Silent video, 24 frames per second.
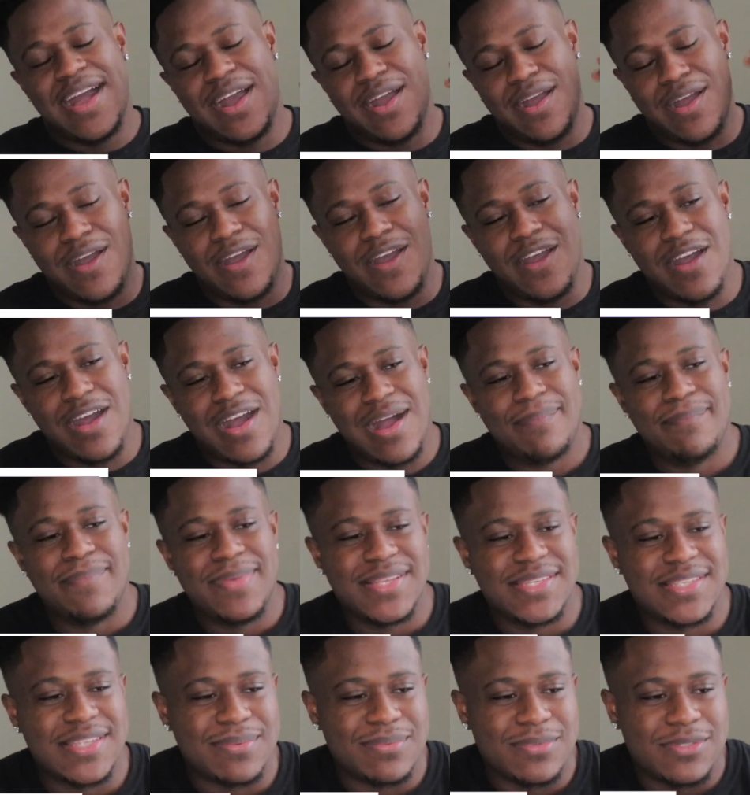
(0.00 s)
Oh, I
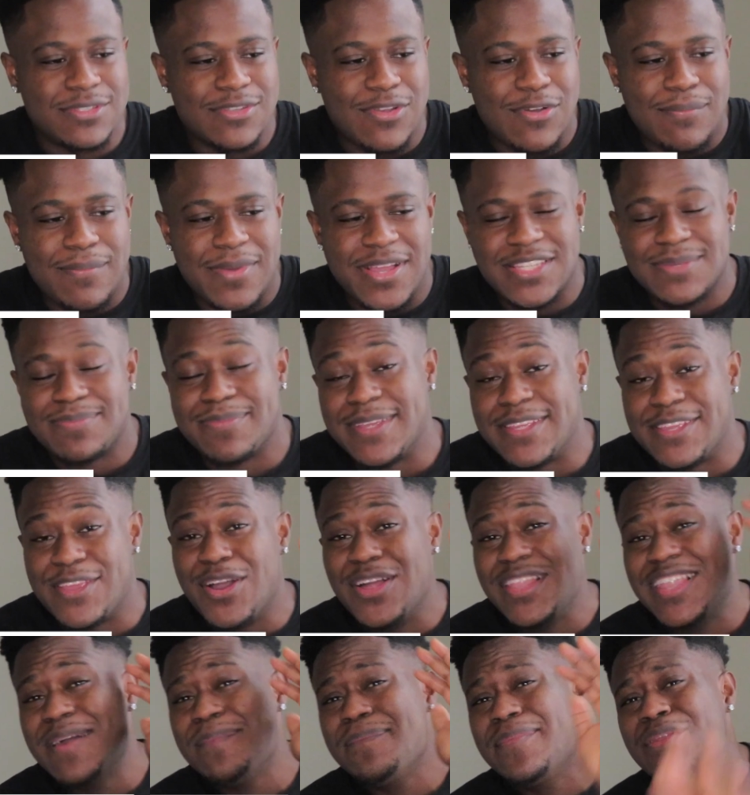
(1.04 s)
miss them so much, man.
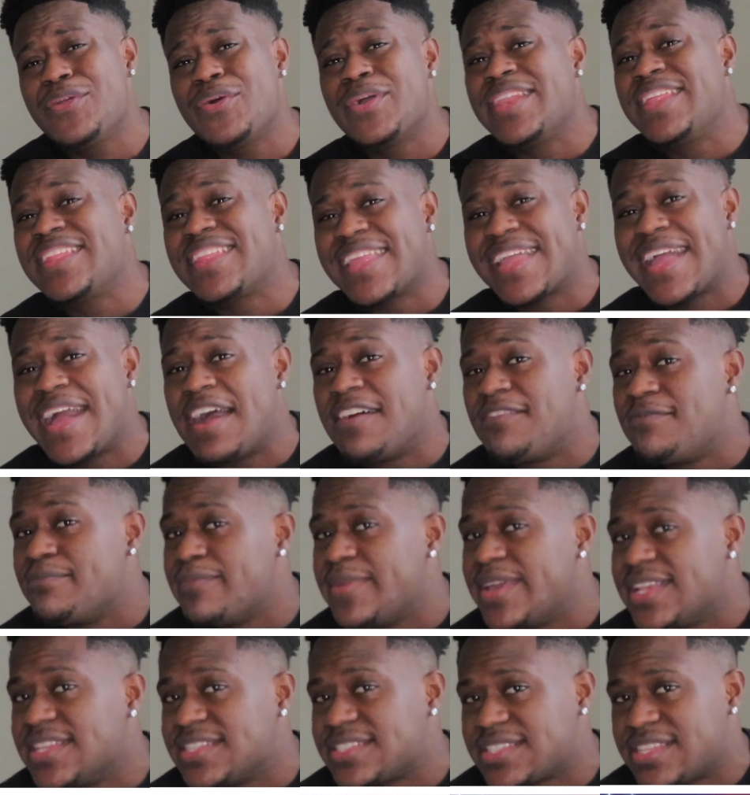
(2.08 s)
Y'all, let me know anything I've
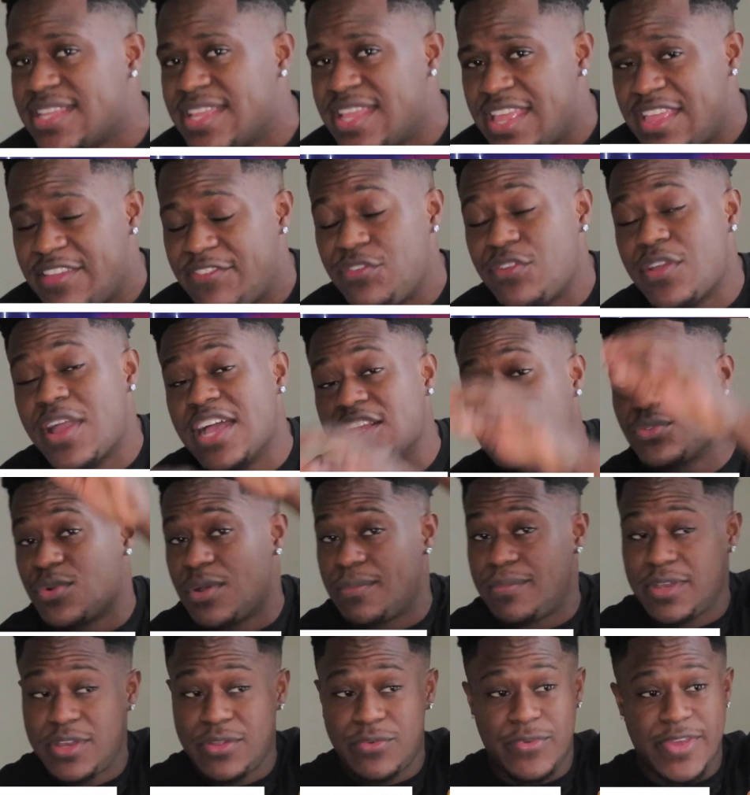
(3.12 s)
missed. If you guys
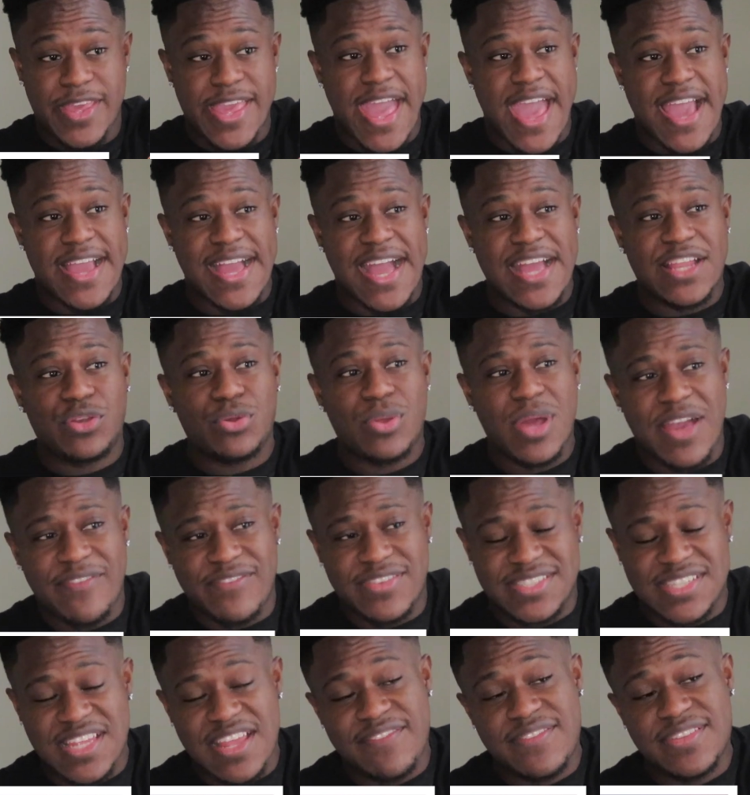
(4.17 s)
want me to react, I do have
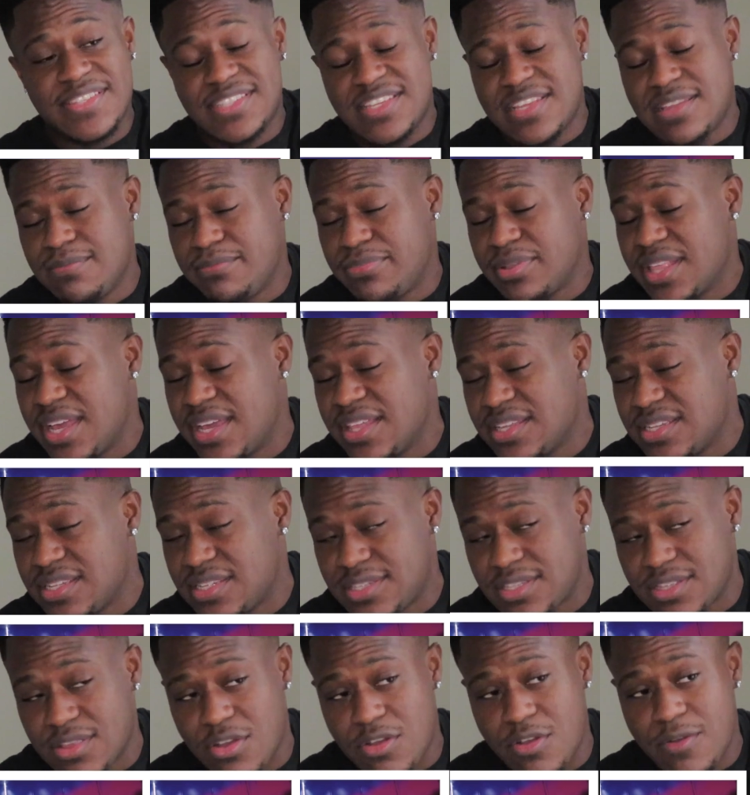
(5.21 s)
a 17
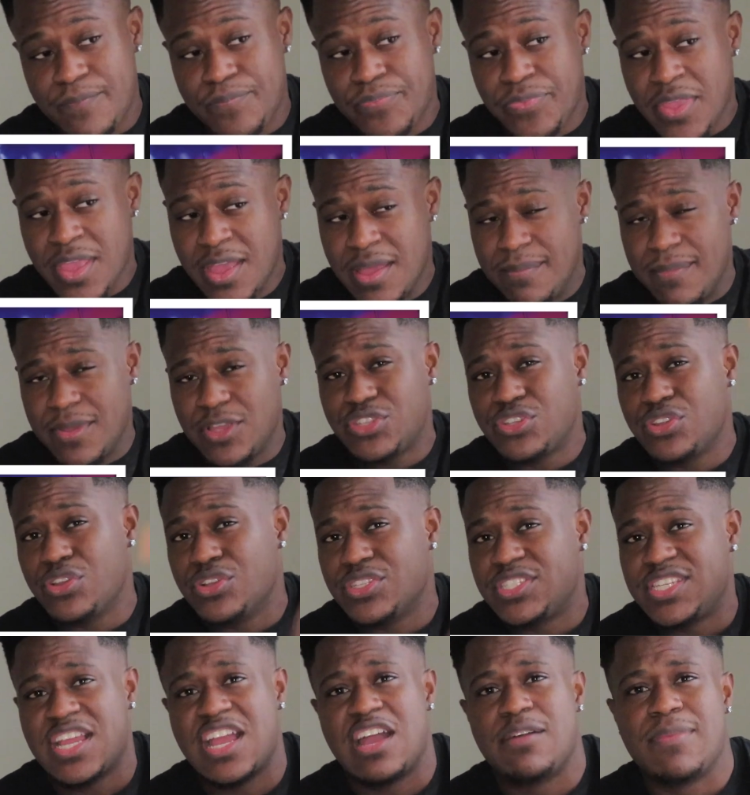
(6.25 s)
playlist, so make sure you
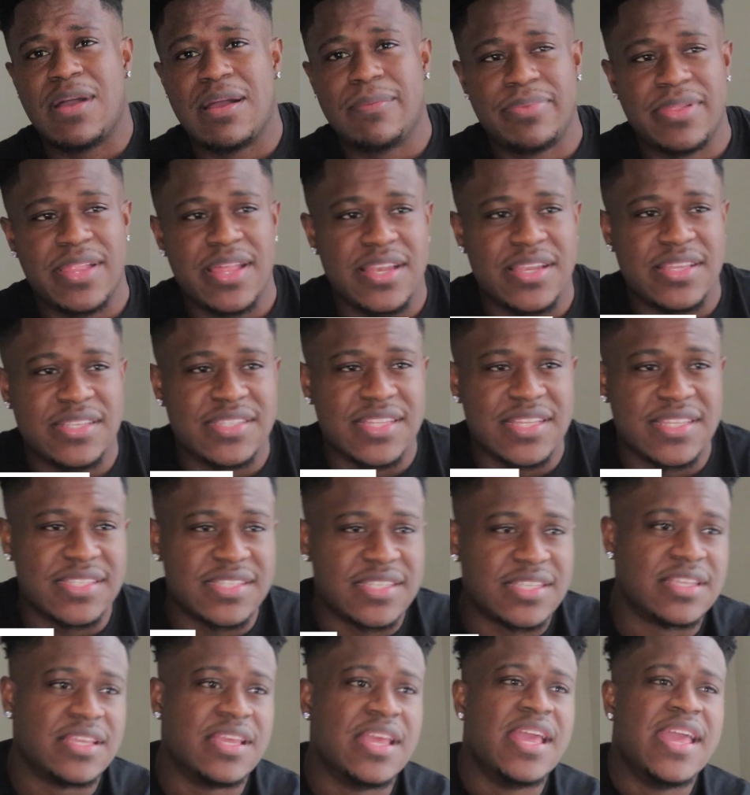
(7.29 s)
go check out my playlist
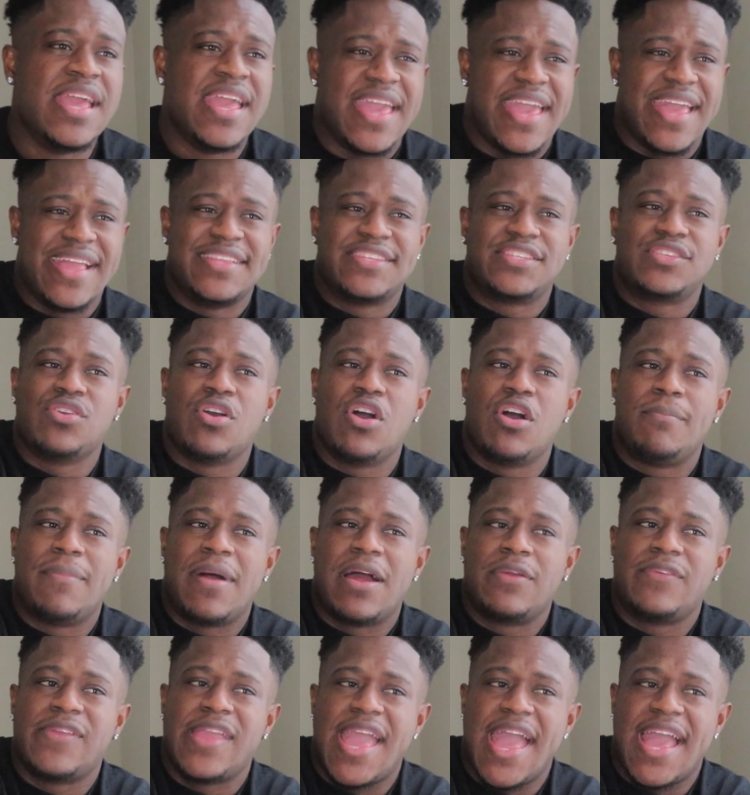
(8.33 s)
and see all
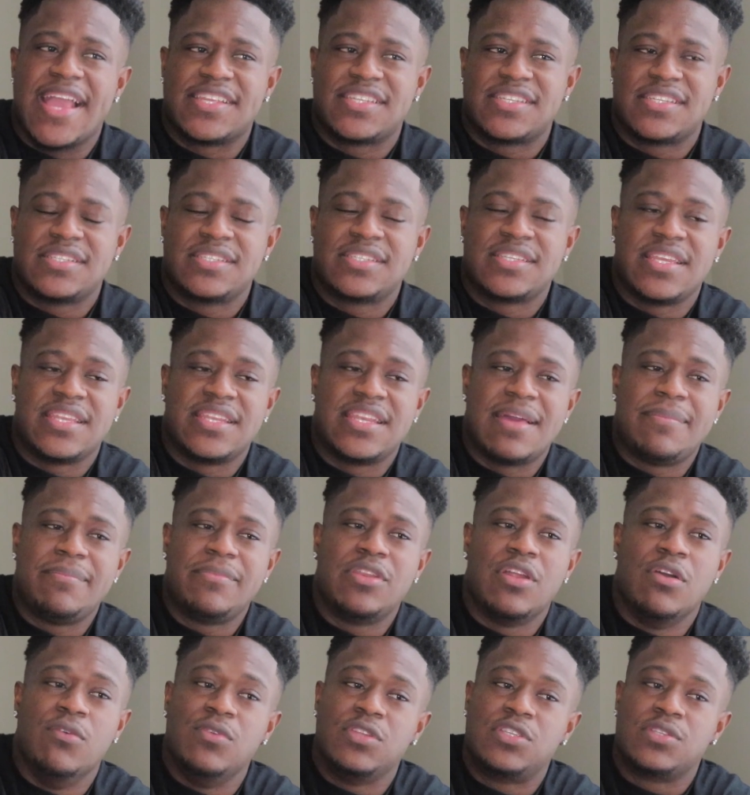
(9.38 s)
my reactions, and let me
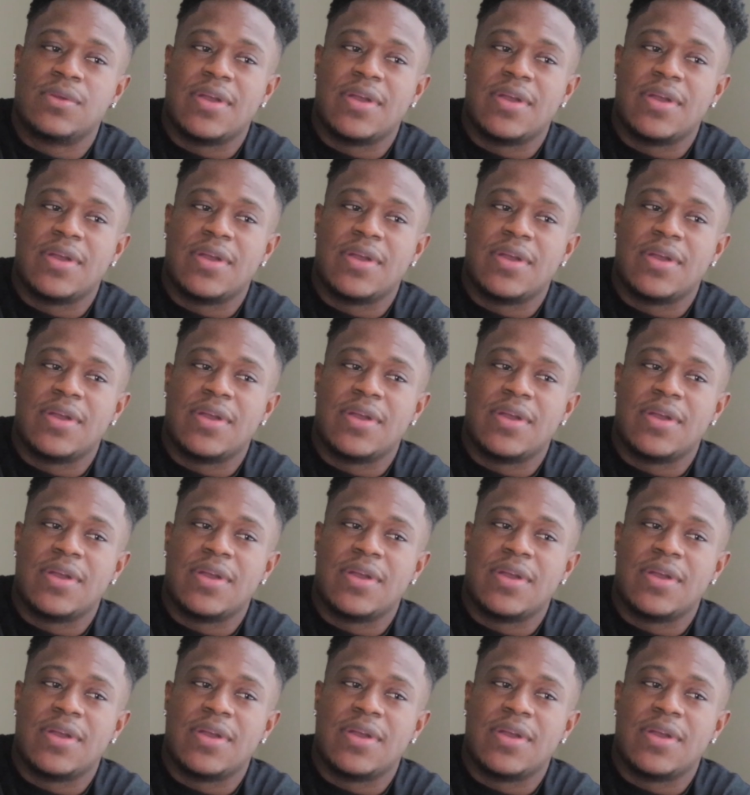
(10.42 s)
know